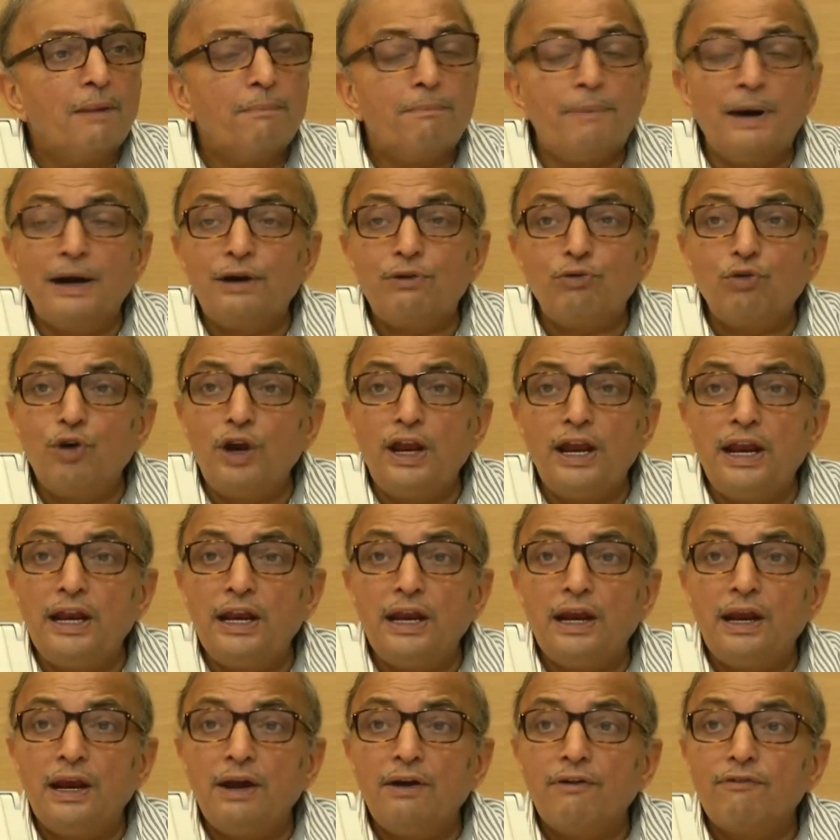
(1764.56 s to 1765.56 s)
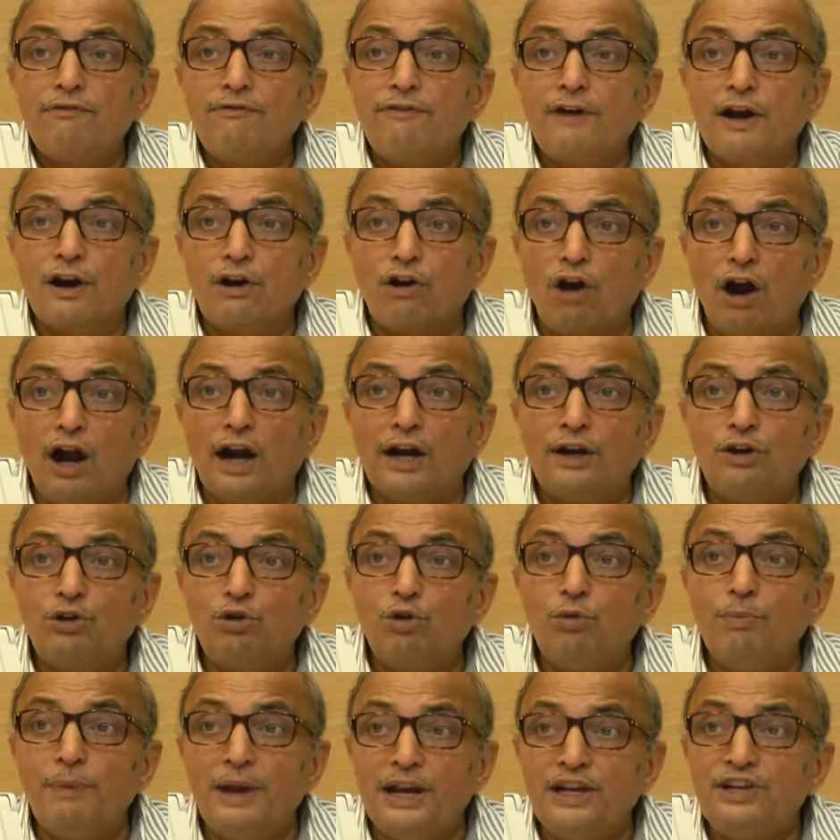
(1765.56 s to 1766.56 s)
But we forgot
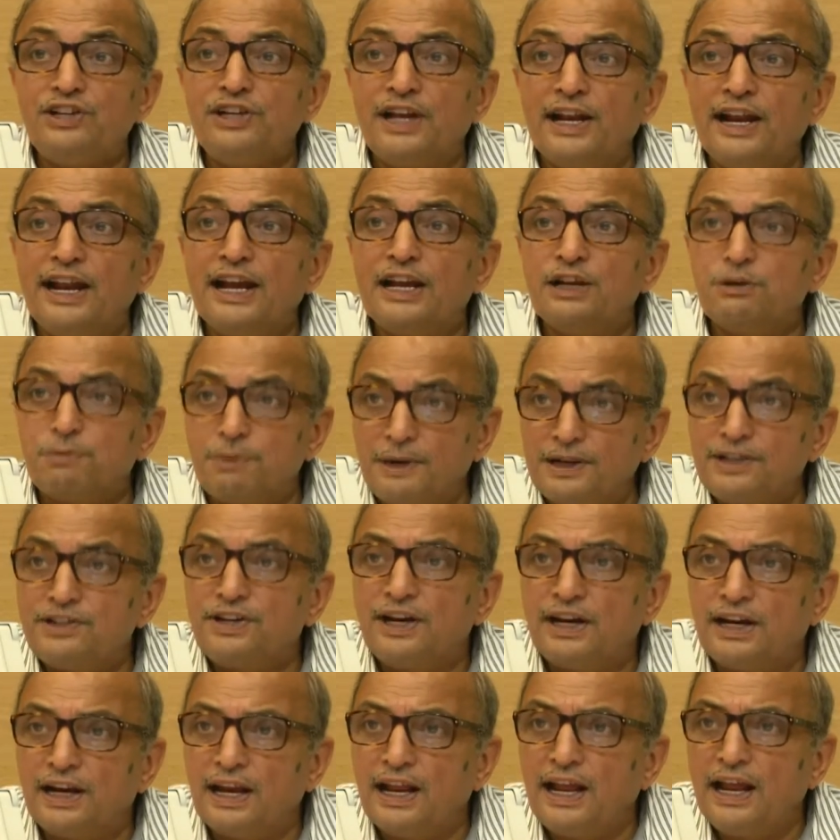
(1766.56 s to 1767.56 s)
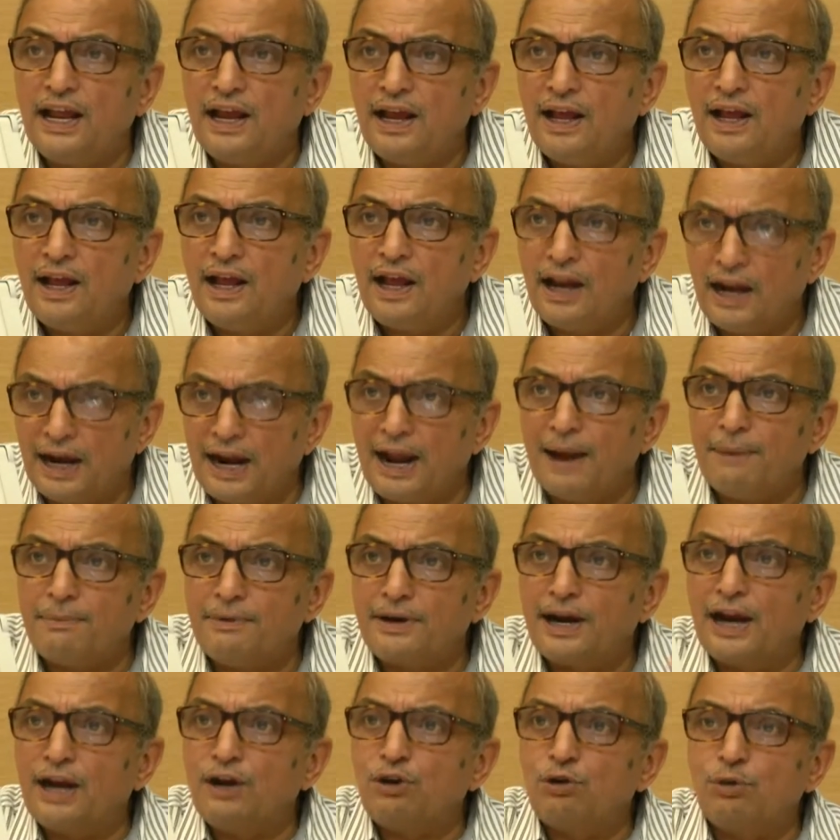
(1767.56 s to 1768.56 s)
to mention explicitly, and I'm
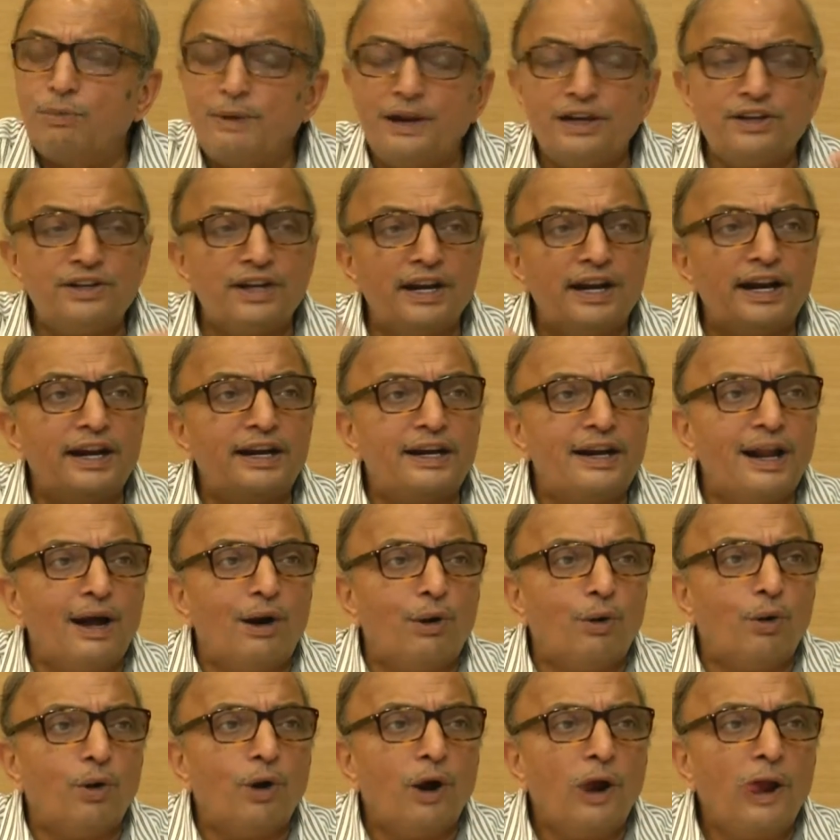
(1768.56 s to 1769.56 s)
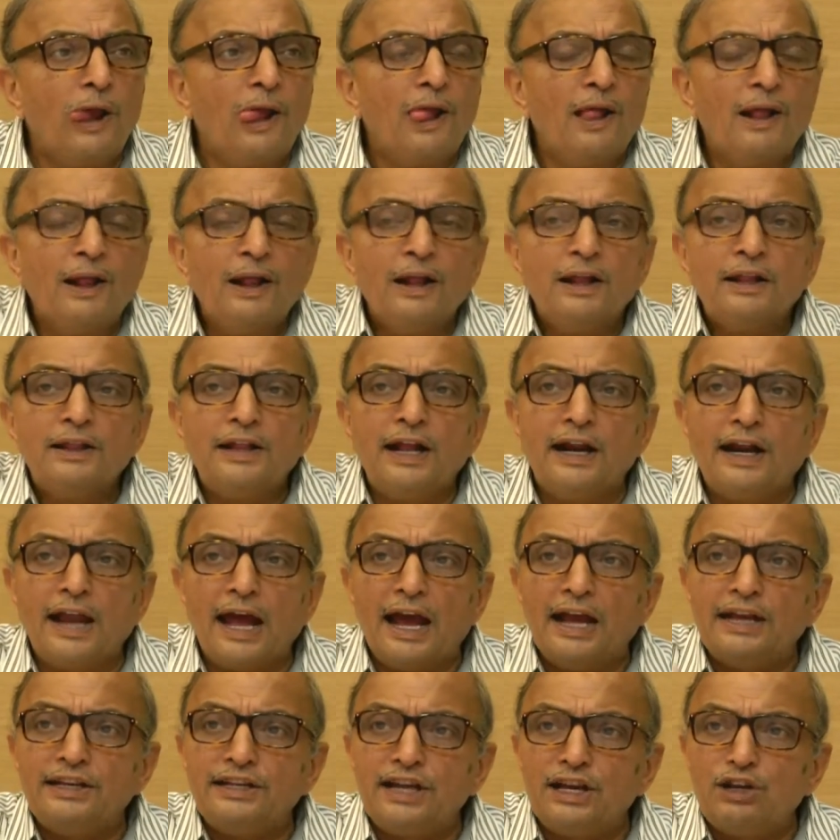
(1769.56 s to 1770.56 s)
trying to mention it now, that
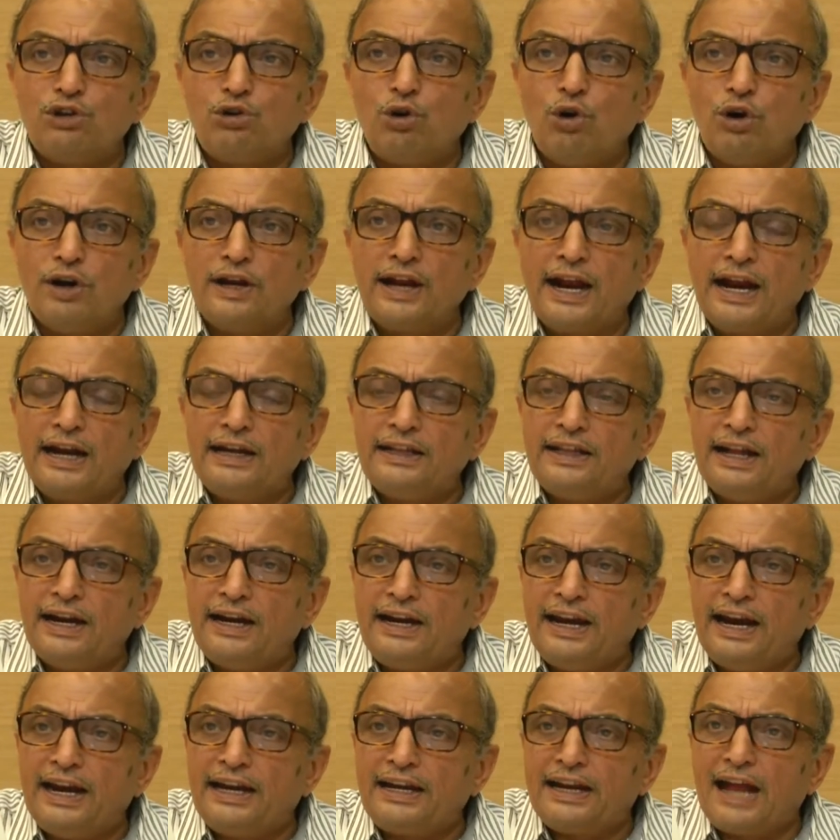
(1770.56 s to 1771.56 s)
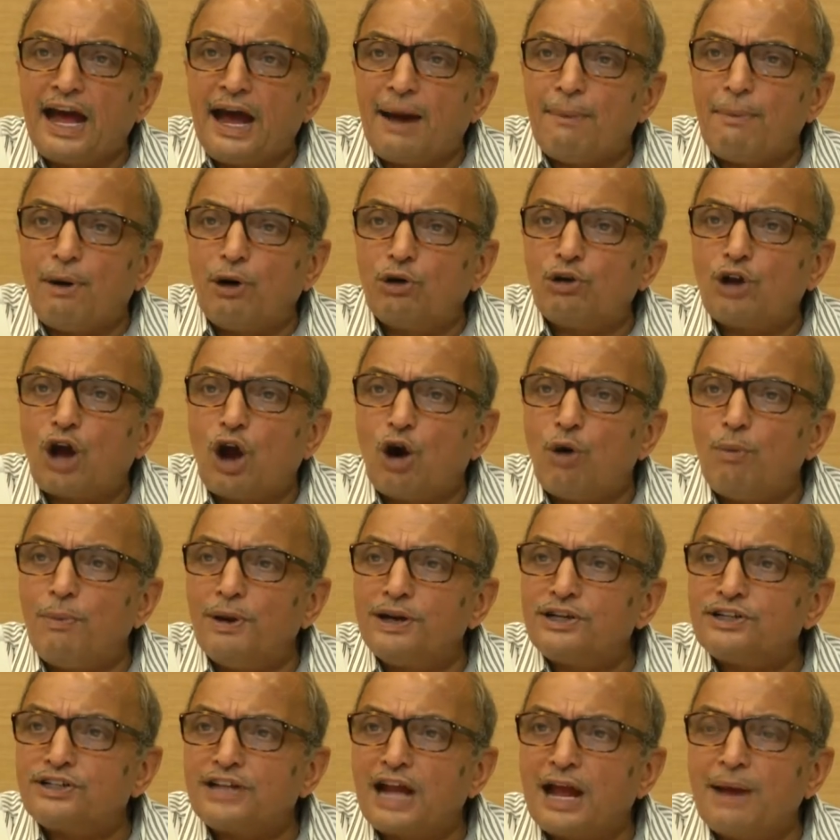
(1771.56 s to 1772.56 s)
I just don't get the data about how
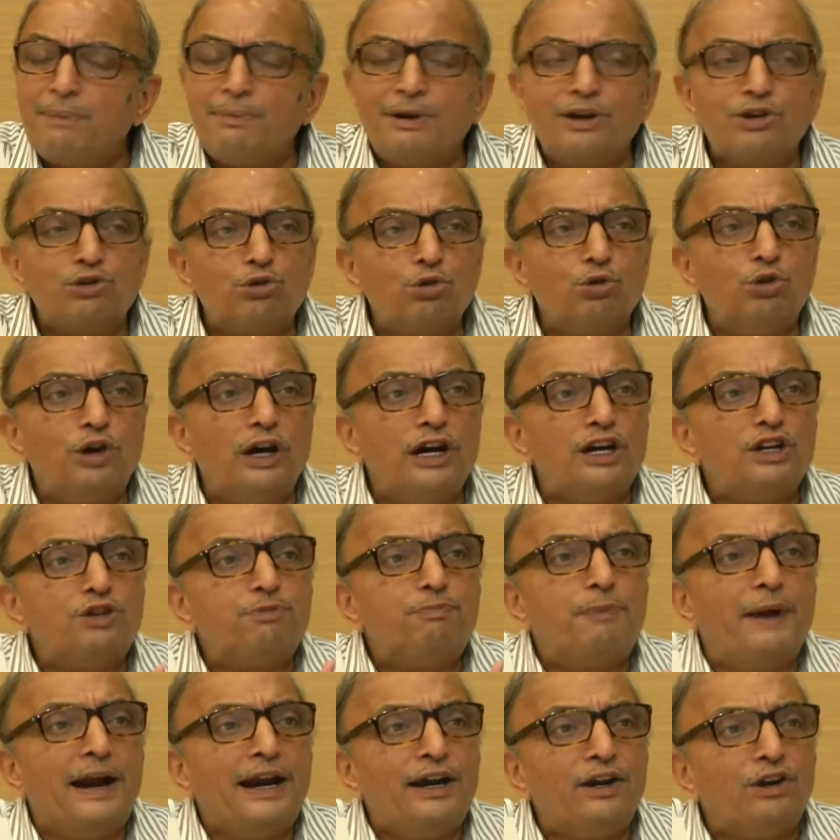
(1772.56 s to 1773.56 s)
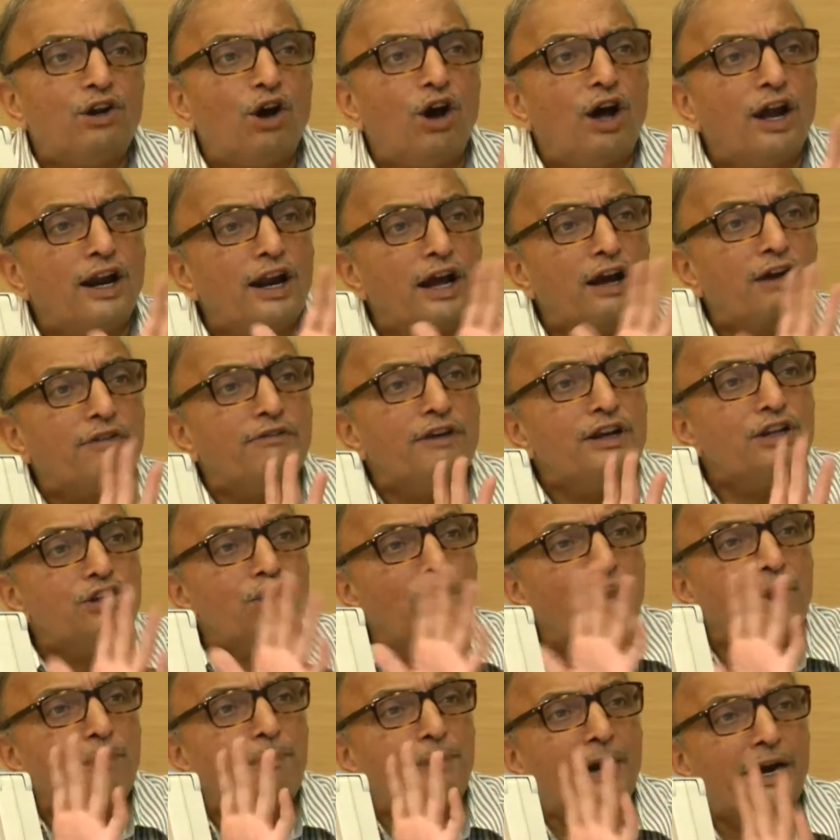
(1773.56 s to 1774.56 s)
much time a student spent on a quiz
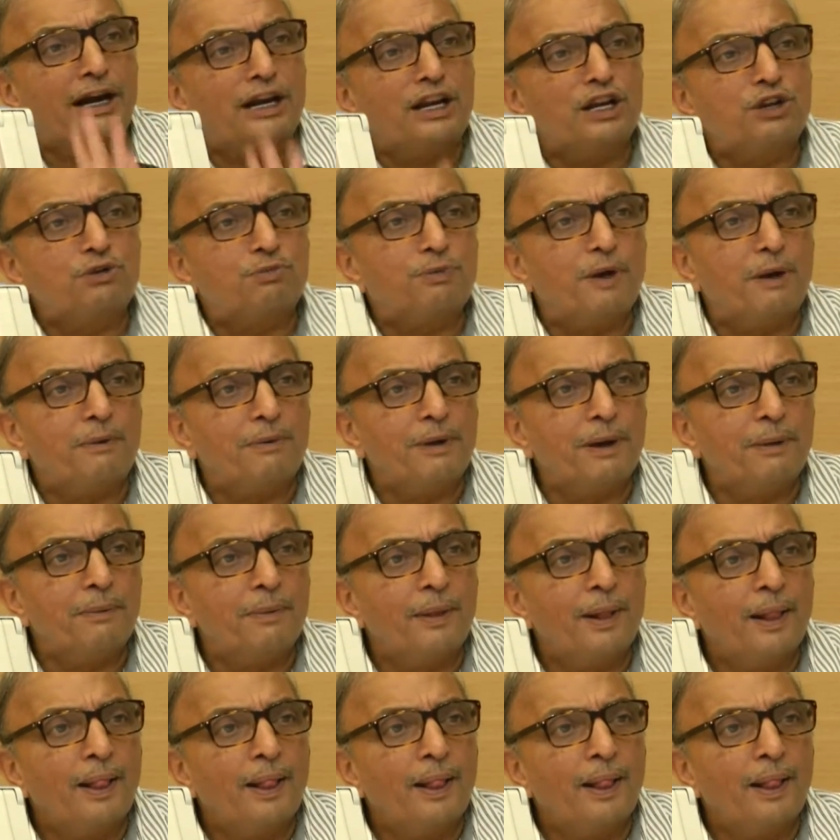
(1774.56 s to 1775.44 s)
or a practice problem.